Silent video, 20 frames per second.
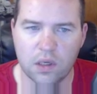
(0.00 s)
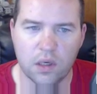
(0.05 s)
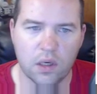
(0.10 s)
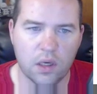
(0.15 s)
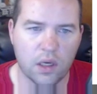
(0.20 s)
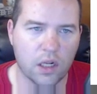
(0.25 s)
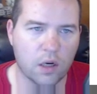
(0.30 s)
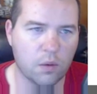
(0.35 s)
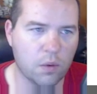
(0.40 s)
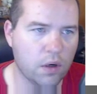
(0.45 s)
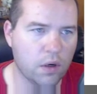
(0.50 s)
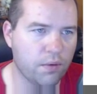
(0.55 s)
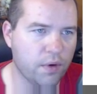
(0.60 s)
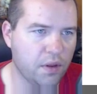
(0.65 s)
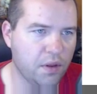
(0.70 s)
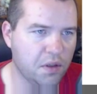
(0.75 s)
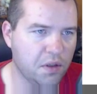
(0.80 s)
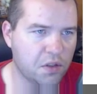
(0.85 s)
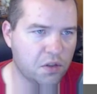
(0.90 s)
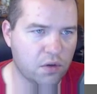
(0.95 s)
And I'm going to read
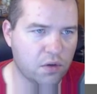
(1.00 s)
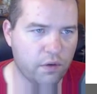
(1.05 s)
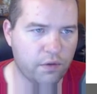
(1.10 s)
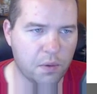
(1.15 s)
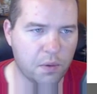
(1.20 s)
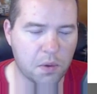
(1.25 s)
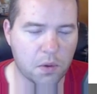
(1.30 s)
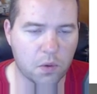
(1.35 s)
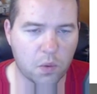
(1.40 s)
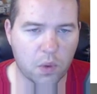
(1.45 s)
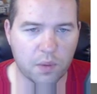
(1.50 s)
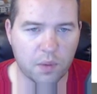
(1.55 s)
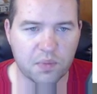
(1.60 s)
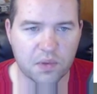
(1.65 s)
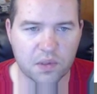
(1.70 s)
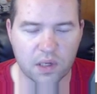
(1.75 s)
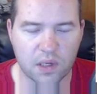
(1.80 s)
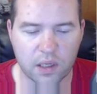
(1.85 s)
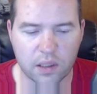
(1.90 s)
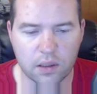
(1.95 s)
this straight from their
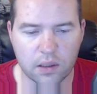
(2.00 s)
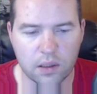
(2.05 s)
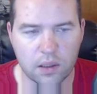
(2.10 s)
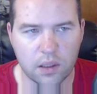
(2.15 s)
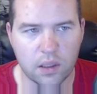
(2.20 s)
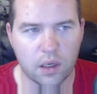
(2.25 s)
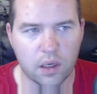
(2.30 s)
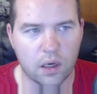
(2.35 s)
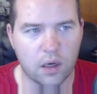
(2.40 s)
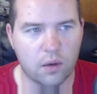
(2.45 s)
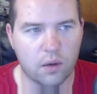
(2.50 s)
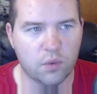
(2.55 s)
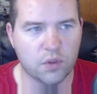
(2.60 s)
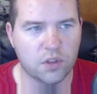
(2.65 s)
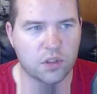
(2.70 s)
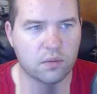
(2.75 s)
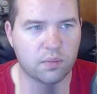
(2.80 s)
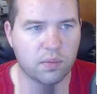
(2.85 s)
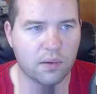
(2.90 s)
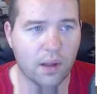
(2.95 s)
website, which
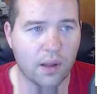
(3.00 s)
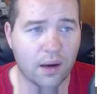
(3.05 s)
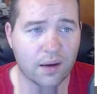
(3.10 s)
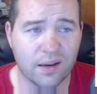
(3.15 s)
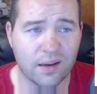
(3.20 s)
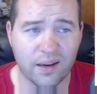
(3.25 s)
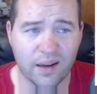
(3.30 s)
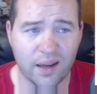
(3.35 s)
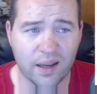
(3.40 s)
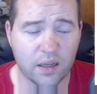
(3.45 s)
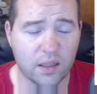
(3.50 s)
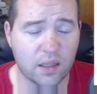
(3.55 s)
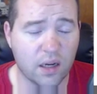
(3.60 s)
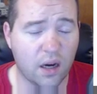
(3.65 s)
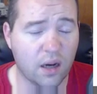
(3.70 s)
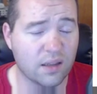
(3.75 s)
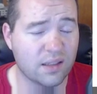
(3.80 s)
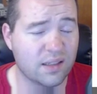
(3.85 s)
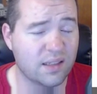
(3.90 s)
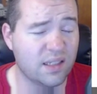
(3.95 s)
is
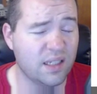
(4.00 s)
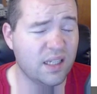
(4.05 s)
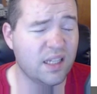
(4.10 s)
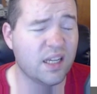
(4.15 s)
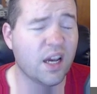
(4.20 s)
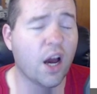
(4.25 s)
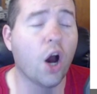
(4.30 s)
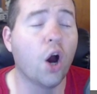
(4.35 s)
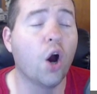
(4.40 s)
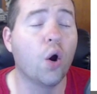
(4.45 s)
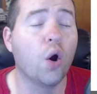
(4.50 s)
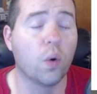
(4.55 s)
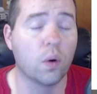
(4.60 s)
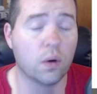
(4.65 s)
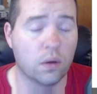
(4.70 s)
blocknet.co.